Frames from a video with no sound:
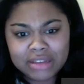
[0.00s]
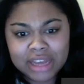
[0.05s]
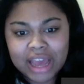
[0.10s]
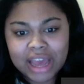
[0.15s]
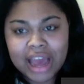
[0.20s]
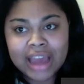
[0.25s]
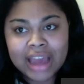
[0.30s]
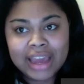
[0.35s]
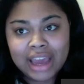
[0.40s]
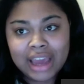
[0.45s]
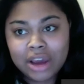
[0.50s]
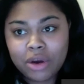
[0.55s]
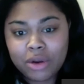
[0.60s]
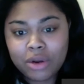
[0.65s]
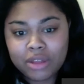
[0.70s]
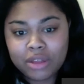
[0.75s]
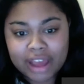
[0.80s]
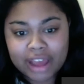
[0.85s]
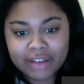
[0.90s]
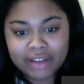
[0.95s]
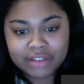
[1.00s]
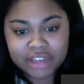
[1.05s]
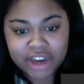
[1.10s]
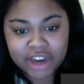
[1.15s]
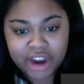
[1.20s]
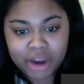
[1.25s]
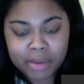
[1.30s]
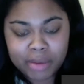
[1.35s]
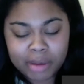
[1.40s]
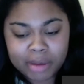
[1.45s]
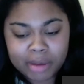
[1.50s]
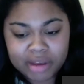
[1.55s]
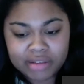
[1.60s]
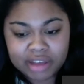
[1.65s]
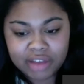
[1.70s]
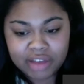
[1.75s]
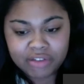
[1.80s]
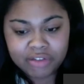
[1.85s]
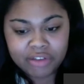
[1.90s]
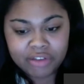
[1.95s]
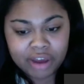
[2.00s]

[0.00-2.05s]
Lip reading: Like I can't go to the cafeteria by myself if